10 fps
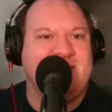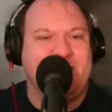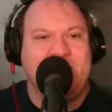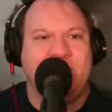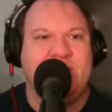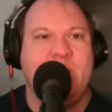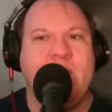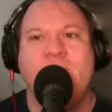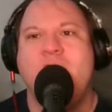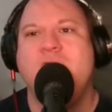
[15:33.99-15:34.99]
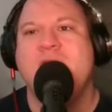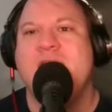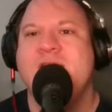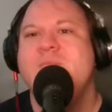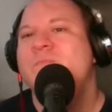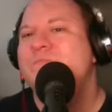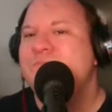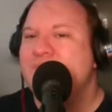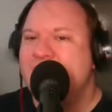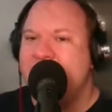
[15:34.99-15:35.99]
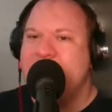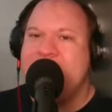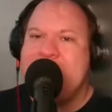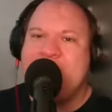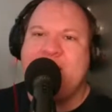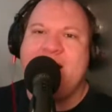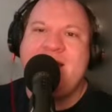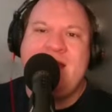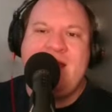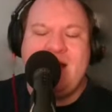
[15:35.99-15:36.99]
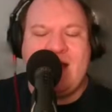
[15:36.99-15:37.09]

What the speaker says: something was going wrong here. So he flames on,